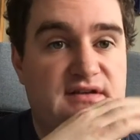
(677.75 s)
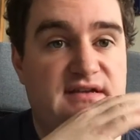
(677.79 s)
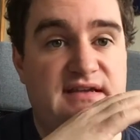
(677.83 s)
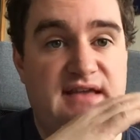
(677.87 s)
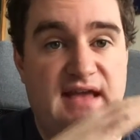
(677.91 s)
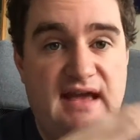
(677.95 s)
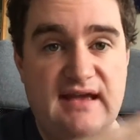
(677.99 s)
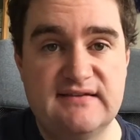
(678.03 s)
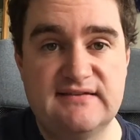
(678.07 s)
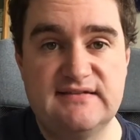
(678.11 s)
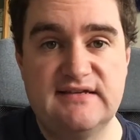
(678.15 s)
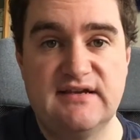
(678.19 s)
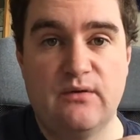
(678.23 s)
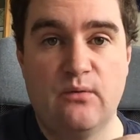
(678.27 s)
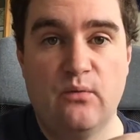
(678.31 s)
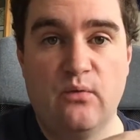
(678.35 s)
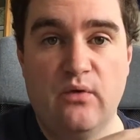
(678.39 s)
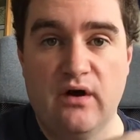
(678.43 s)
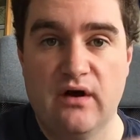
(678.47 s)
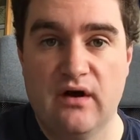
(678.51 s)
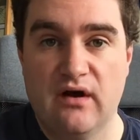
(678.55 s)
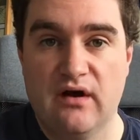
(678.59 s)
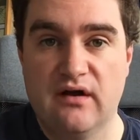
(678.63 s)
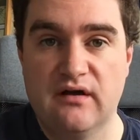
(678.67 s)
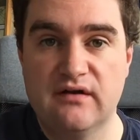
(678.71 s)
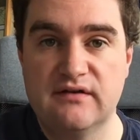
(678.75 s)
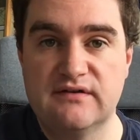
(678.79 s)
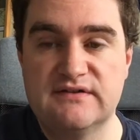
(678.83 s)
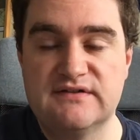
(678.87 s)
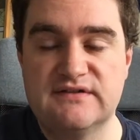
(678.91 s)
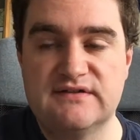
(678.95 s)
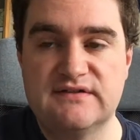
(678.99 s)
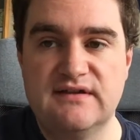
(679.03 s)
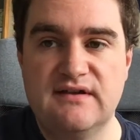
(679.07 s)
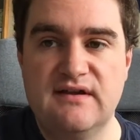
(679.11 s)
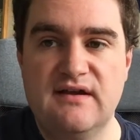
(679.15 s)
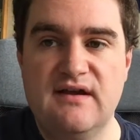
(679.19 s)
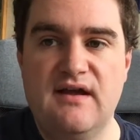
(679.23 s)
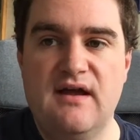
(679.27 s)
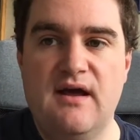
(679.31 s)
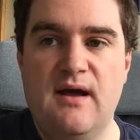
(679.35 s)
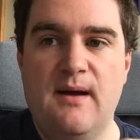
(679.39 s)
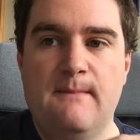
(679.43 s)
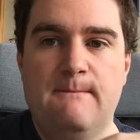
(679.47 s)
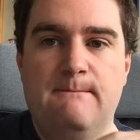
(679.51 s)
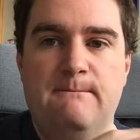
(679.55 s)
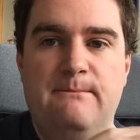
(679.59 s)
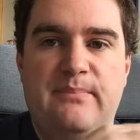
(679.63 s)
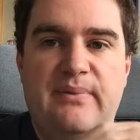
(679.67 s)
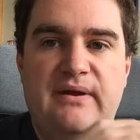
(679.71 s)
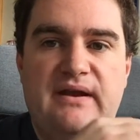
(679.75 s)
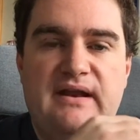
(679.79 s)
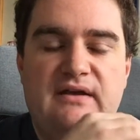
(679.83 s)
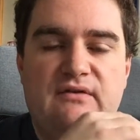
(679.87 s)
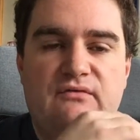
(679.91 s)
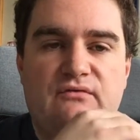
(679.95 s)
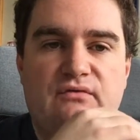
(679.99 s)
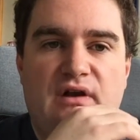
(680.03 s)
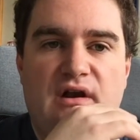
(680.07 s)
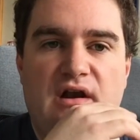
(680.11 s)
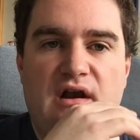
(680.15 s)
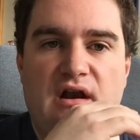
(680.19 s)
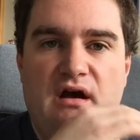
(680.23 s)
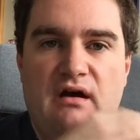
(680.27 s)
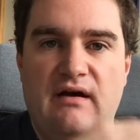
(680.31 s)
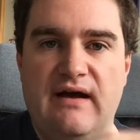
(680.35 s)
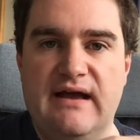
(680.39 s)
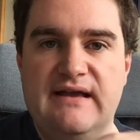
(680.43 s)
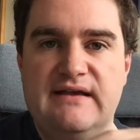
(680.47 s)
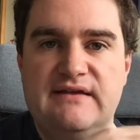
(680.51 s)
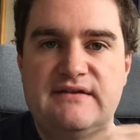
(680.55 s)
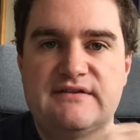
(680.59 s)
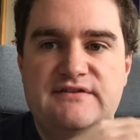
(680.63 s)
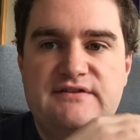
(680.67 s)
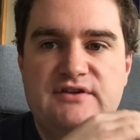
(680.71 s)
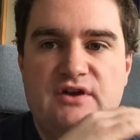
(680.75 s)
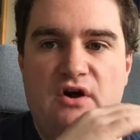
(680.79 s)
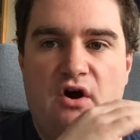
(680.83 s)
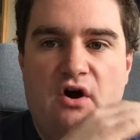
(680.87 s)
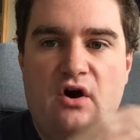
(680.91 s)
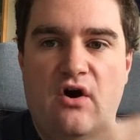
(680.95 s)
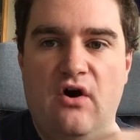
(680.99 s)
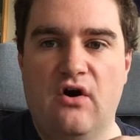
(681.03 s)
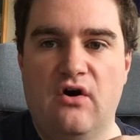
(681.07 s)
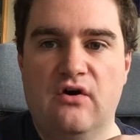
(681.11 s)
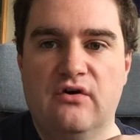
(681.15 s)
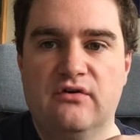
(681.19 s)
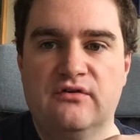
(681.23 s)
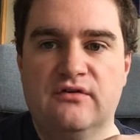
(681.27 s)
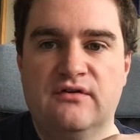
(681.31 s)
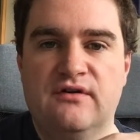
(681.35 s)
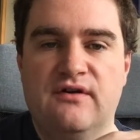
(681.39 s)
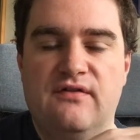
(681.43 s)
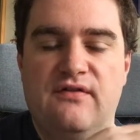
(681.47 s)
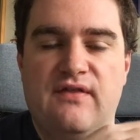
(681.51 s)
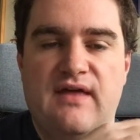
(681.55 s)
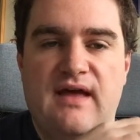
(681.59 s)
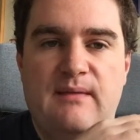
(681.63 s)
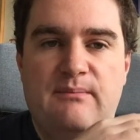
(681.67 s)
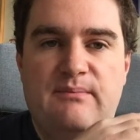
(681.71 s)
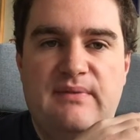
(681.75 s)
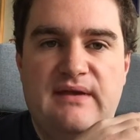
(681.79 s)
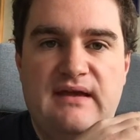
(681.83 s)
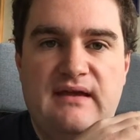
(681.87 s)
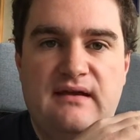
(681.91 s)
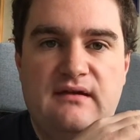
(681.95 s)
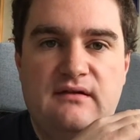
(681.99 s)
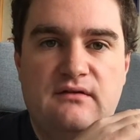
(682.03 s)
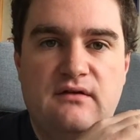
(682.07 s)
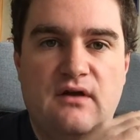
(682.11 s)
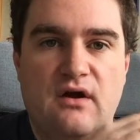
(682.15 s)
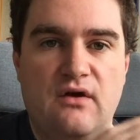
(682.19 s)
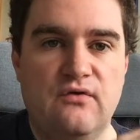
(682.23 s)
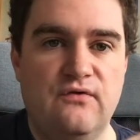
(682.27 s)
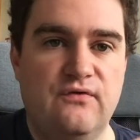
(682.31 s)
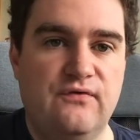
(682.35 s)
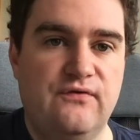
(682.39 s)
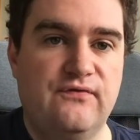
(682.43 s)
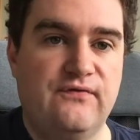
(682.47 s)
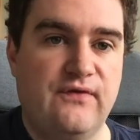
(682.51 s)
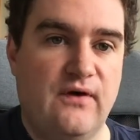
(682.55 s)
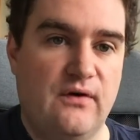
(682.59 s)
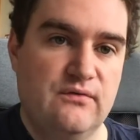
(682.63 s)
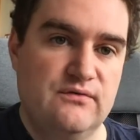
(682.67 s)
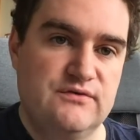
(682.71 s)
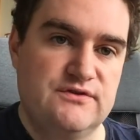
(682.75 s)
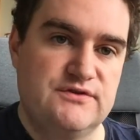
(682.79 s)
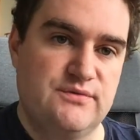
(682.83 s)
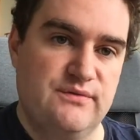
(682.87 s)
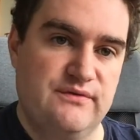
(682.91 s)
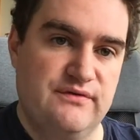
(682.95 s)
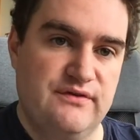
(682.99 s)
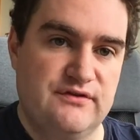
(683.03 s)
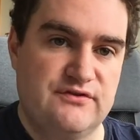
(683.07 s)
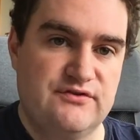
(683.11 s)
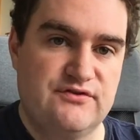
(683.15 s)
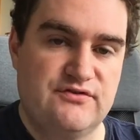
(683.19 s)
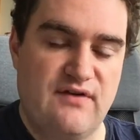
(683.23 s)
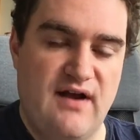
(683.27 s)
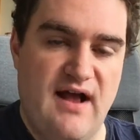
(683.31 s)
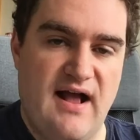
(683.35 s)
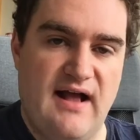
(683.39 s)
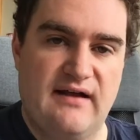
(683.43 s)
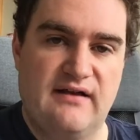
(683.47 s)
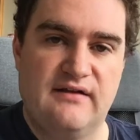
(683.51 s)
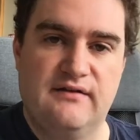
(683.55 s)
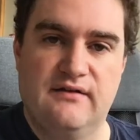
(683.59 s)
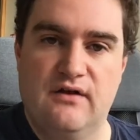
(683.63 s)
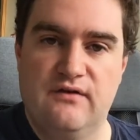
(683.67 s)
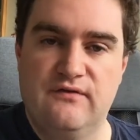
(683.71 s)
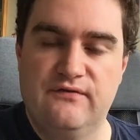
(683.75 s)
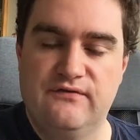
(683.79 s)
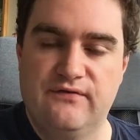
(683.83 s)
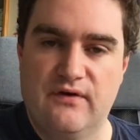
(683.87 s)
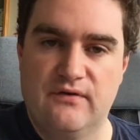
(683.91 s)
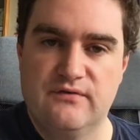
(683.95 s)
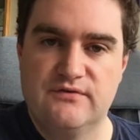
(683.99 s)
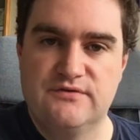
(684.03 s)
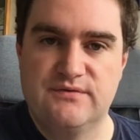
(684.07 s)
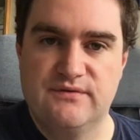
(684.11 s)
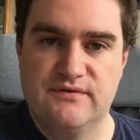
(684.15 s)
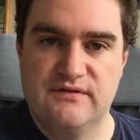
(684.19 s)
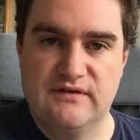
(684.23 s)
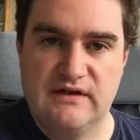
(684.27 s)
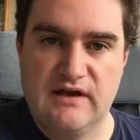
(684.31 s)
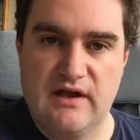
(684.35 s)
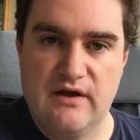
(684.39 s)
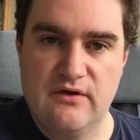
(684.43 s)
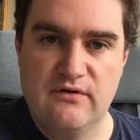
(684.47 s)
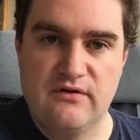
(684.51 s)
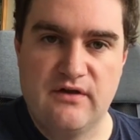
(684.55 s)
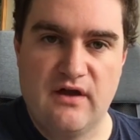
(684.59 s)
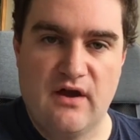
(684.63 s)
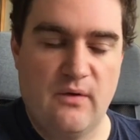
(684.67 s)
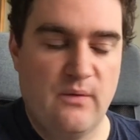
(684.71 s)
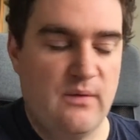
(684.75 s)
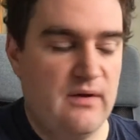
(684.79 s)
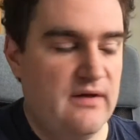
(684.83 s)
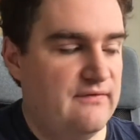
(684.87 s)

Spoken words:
Yes, it works, but it relies on there being no faults with the track, no faults with the loco.